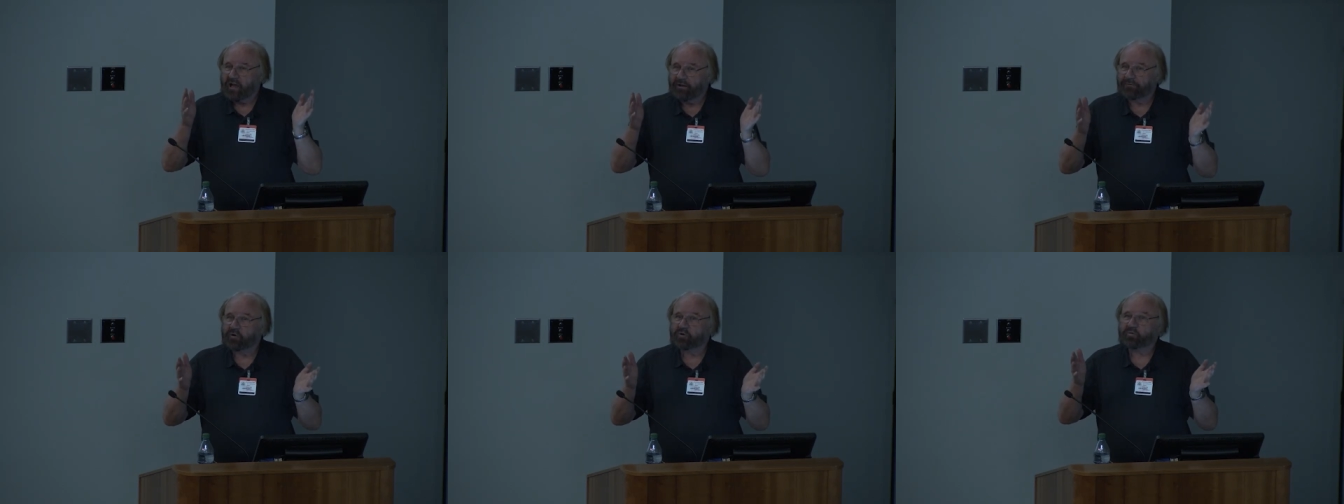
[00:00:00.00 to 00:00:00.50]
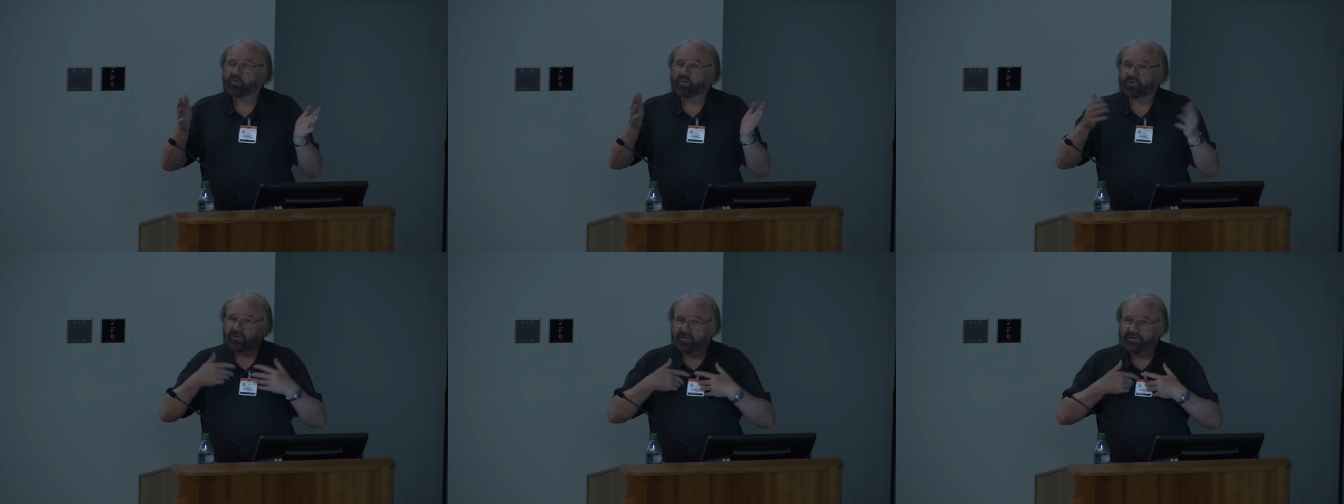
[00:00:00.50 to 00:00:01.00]
If
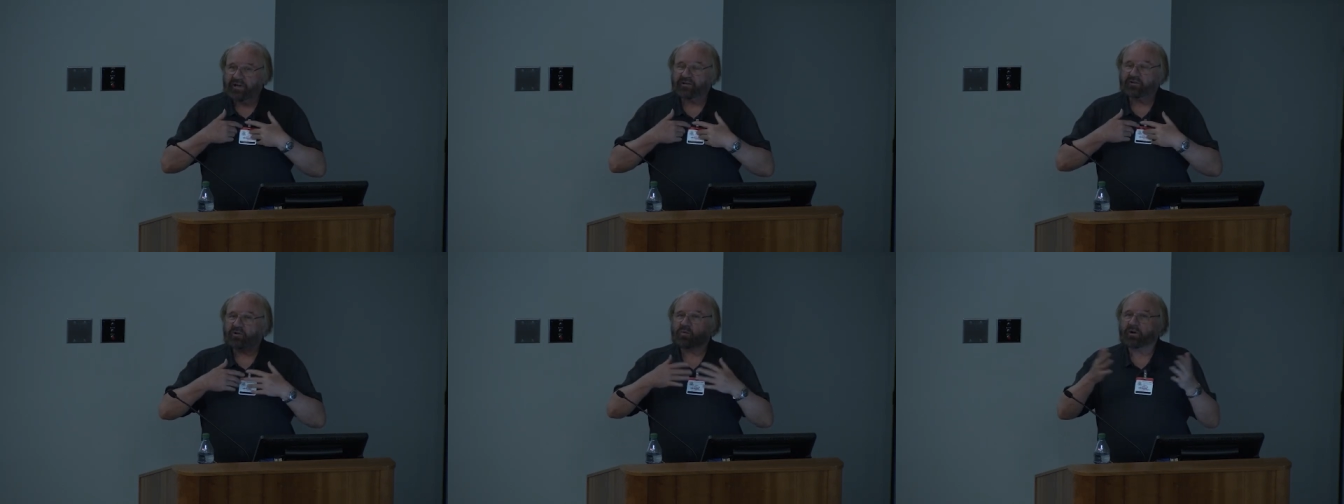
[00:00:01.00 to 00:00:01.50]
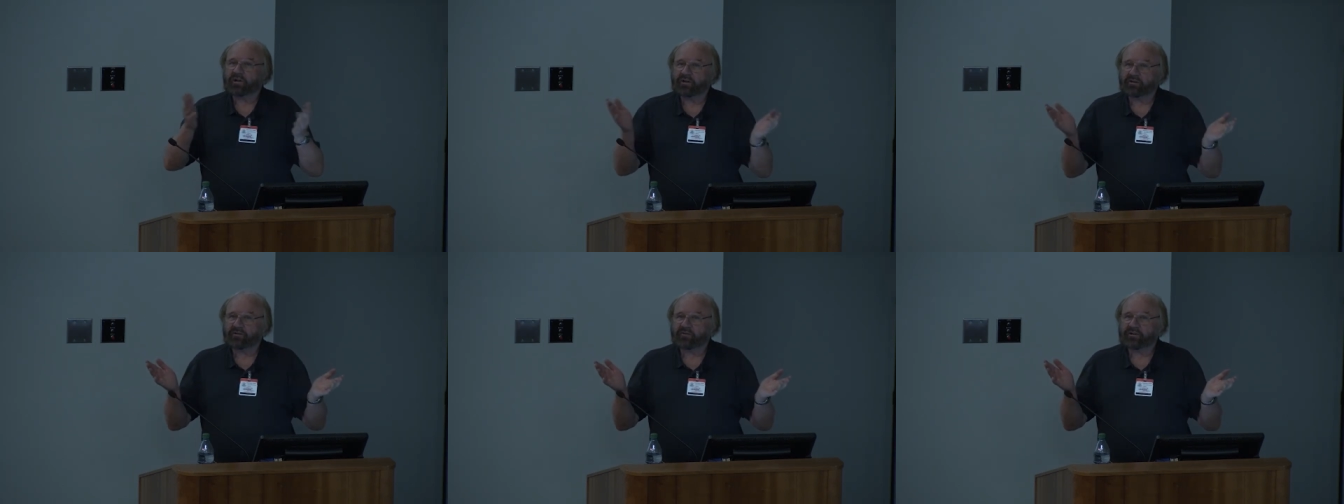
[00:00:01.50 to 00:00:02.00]
you do as I do, you work
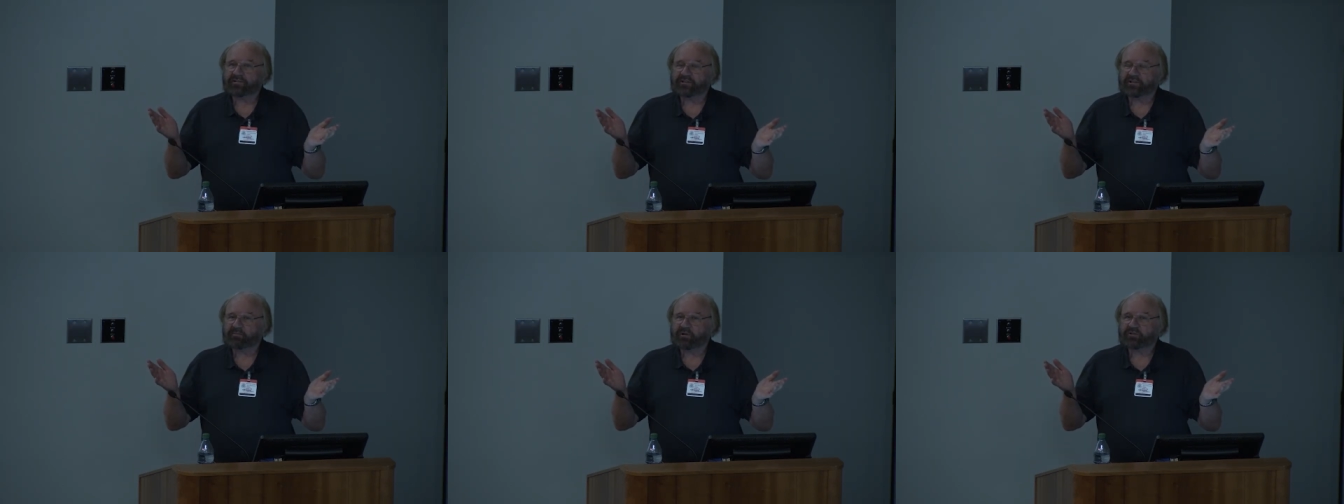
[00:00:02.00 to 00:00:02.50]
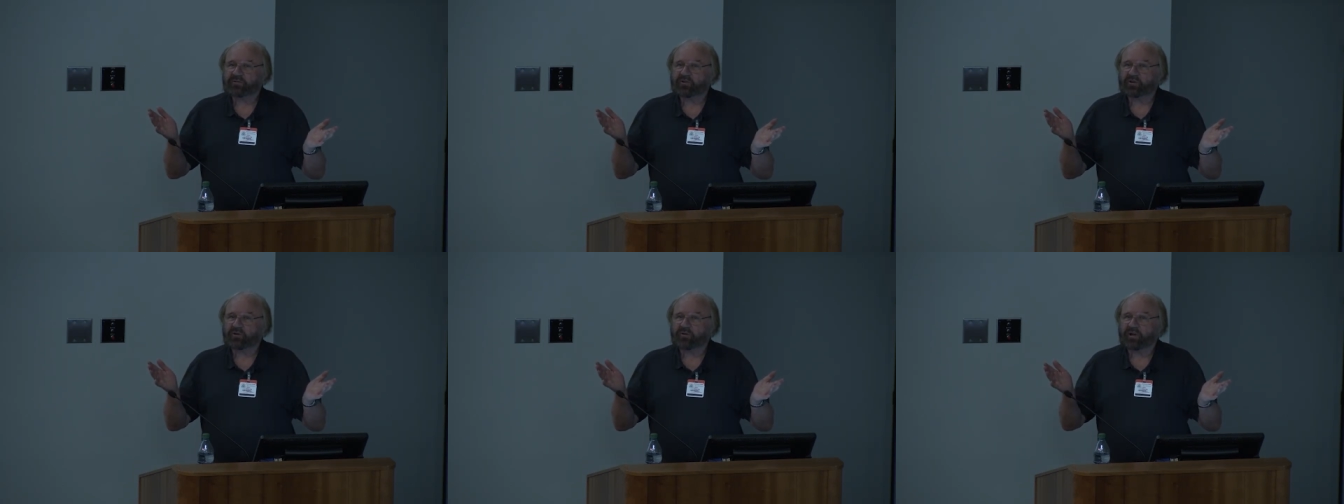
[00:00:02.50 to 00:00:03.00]
in universities most of
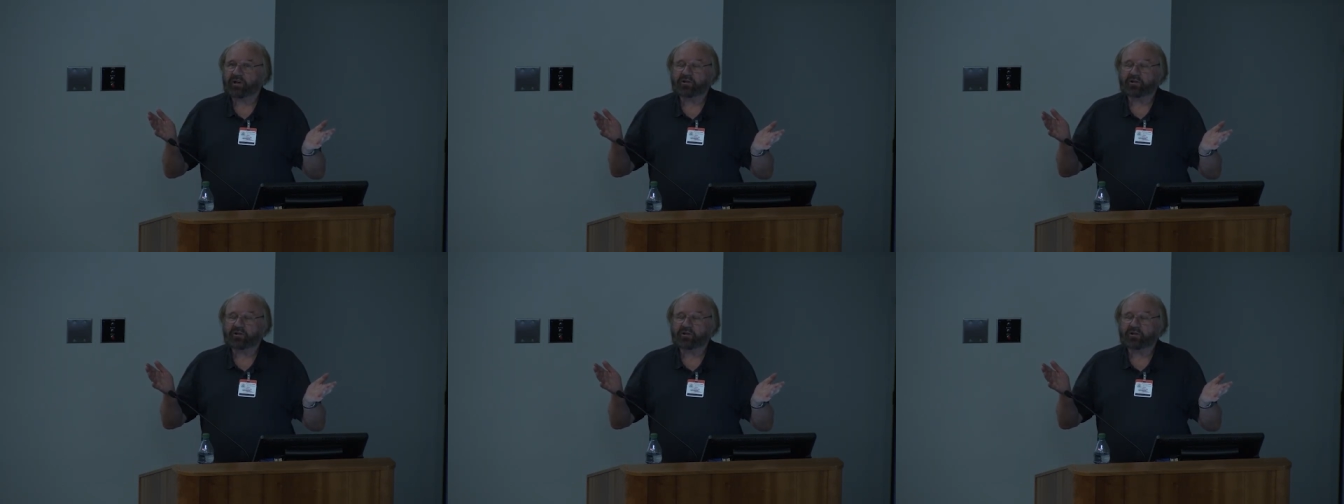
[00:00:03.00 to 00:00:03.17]
your career,